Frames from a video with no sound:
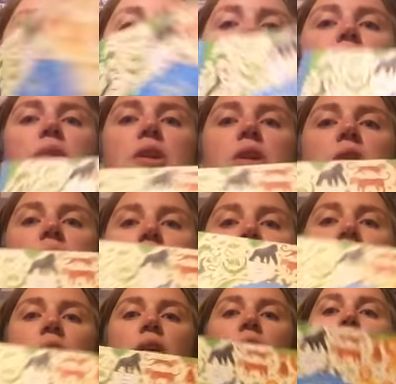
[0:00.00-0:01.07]
super cute.
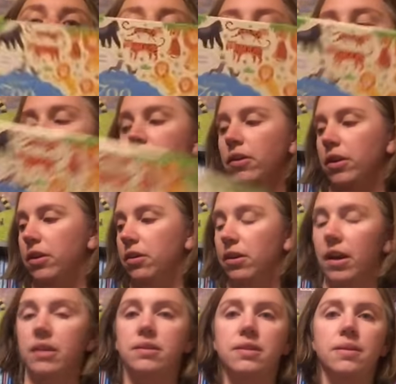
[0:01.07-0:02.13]
Awesome for little
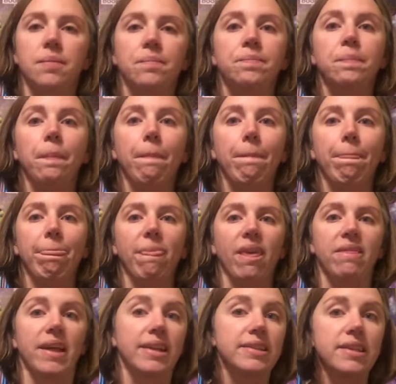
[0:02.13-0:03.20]
kids.
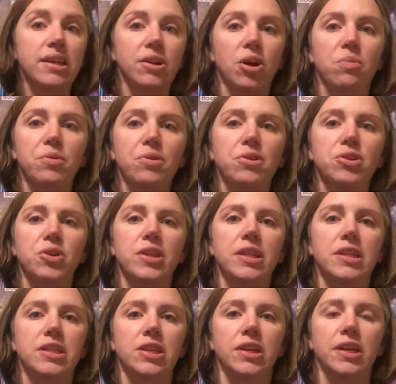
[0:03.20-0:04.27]
And that's it. Hope you enjoyed
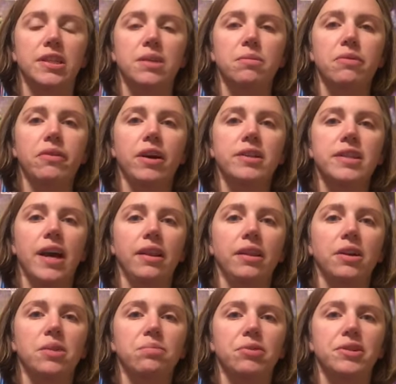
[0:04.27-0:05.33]
this look at some of our toddler
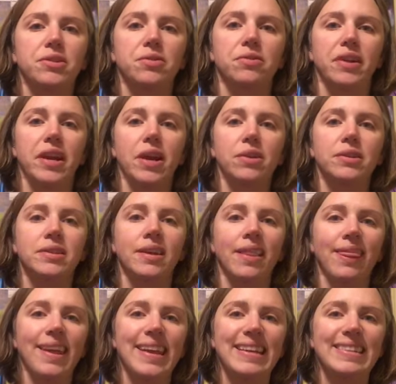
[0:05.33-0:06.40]
and preschool videos.
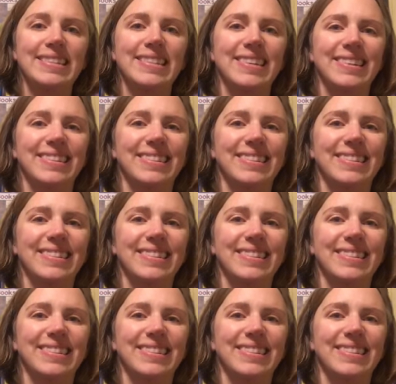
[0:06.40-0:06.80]
Thanks.